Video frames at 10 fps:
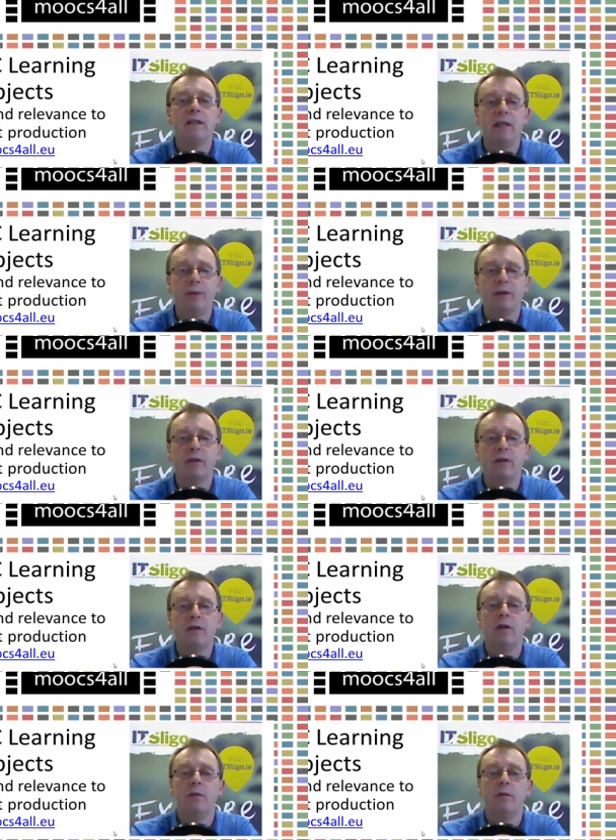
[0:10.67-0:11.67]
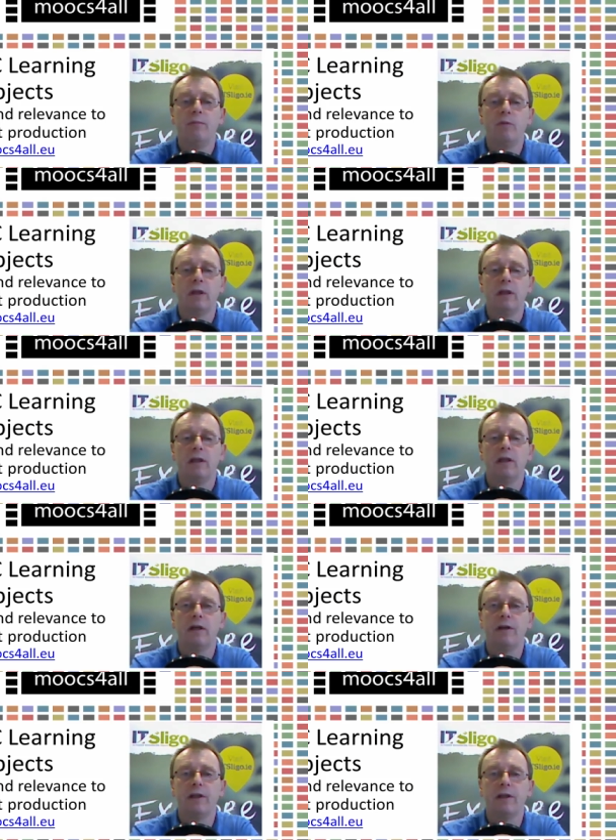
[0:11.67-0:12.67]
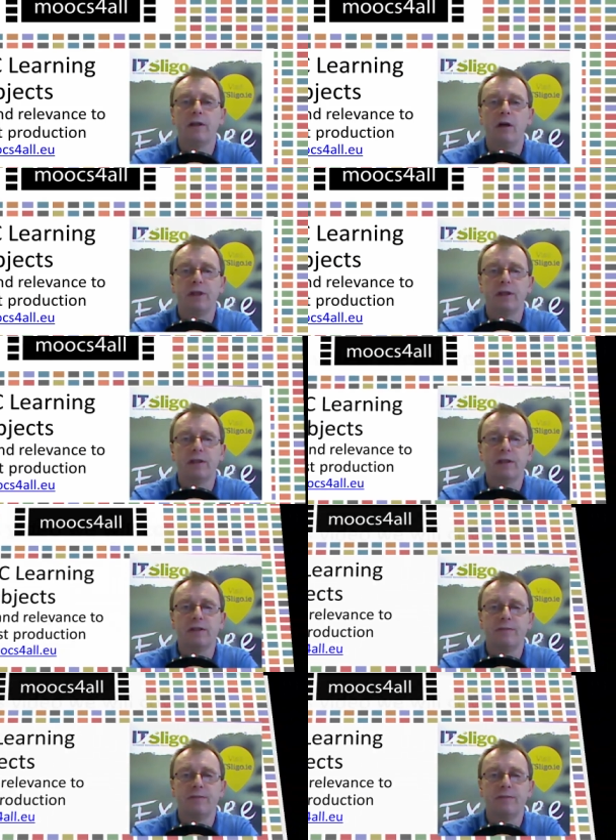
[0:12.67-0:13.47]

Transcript: typical MOOC learning objects